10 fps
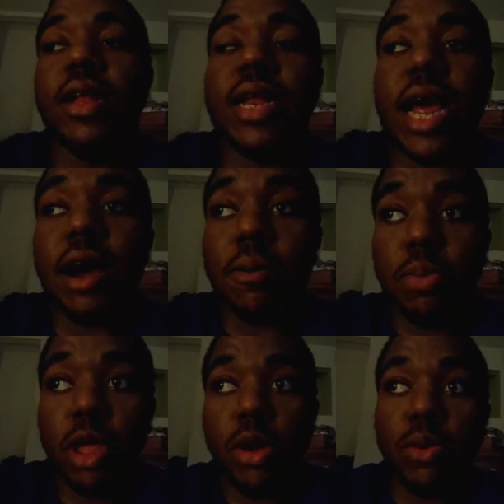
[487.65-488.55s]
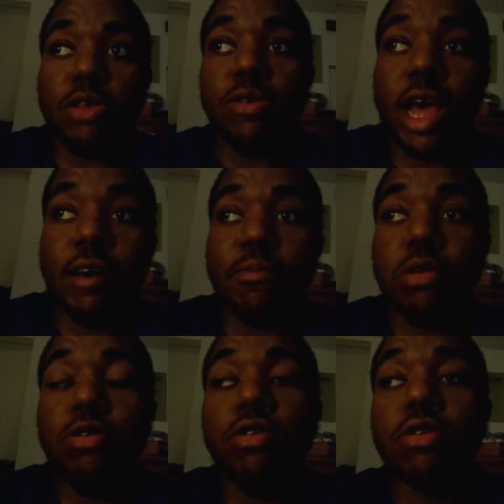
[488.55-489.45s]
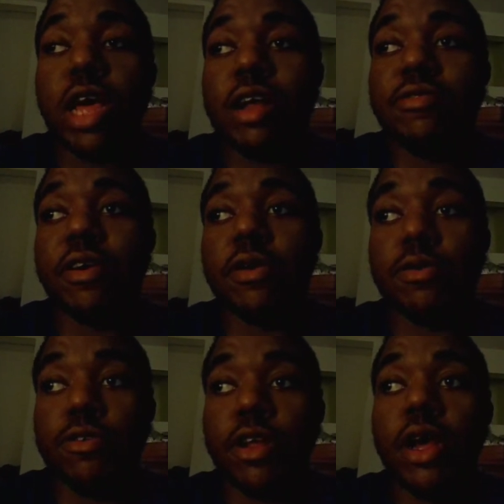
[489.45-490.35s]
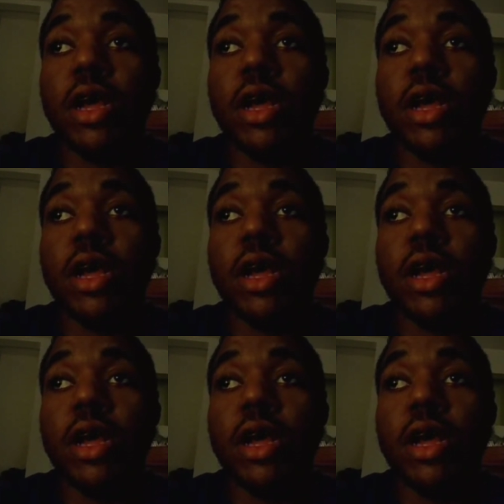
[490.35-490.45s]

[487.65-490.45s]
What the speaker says: Now, when you have Bluetooth headphones,